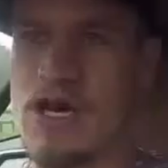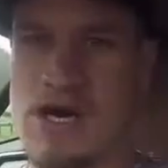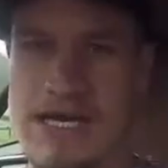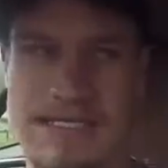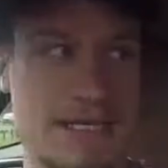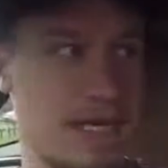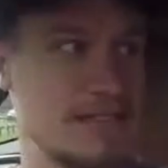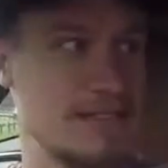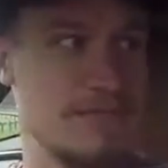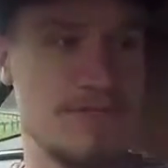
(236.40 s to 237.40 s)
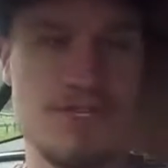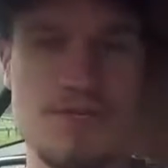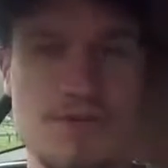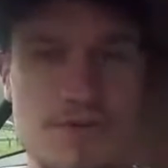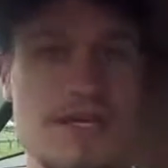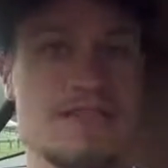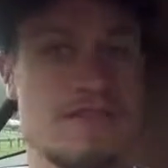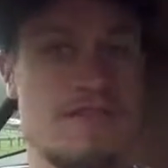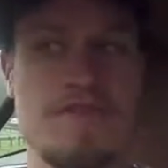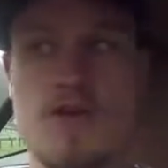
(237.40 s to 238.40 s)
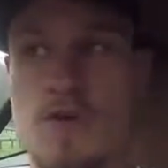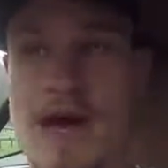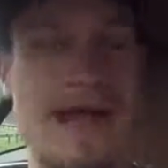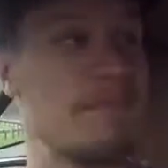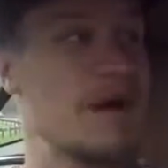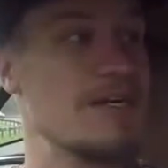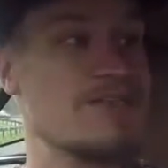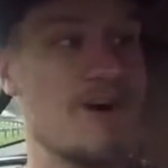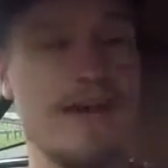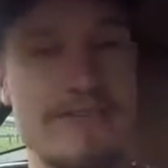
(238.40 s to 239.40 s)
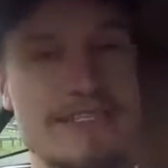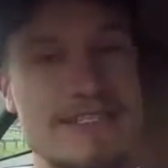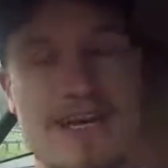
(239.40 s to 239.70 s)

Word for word: car gets accustomed to this fuel and my driving